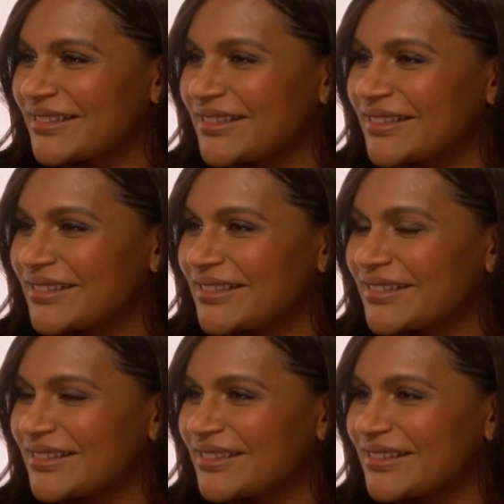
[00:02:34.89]

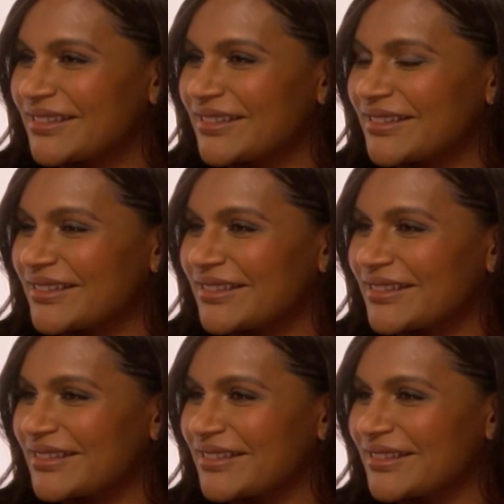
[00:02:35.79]

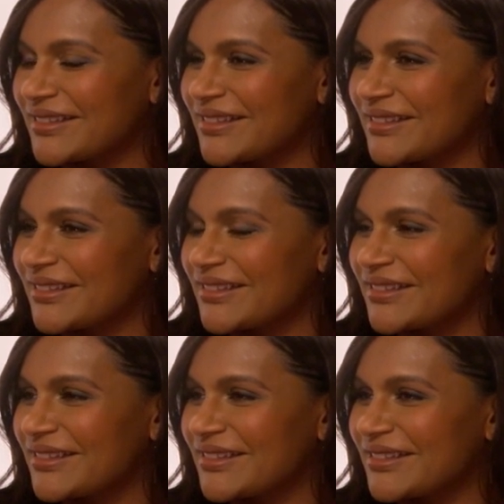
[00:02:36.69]

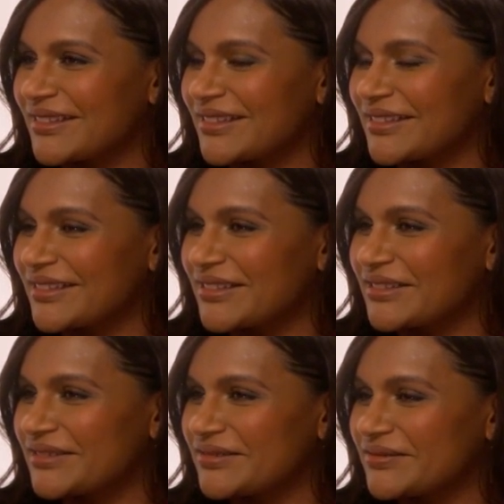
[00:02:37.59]

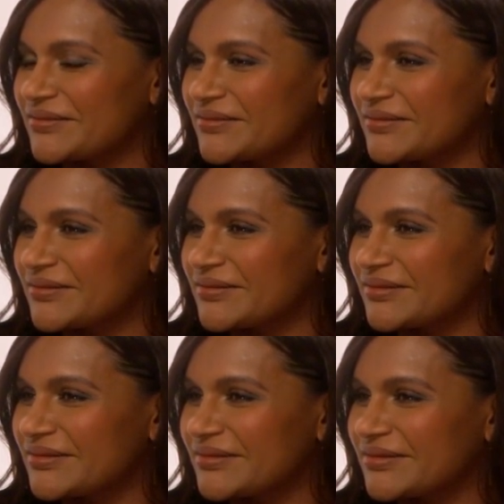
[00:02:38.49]

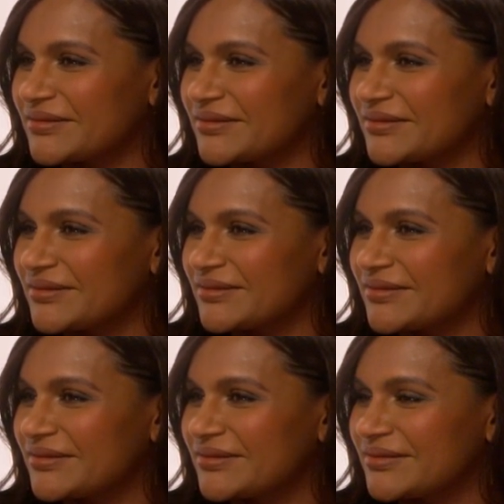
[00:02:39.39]

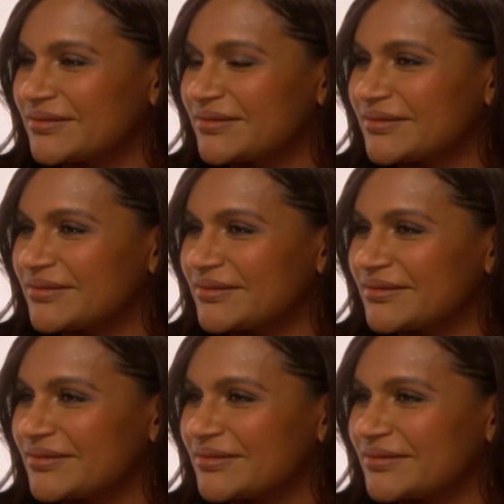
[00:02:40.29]

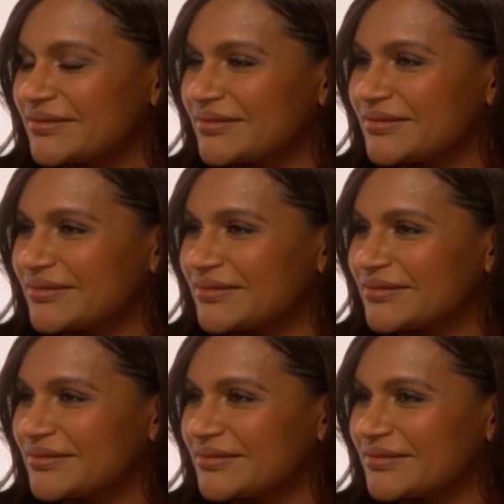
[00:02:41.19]

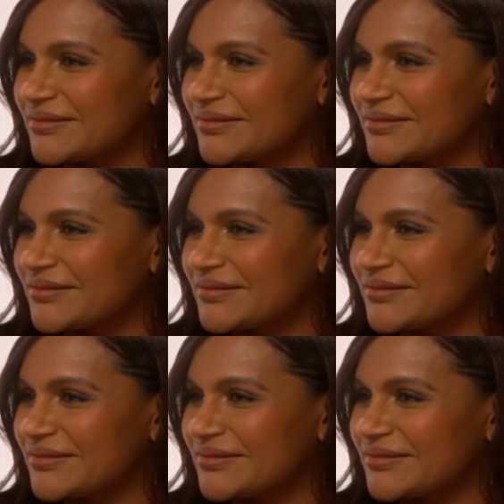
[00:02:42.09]
[no speech]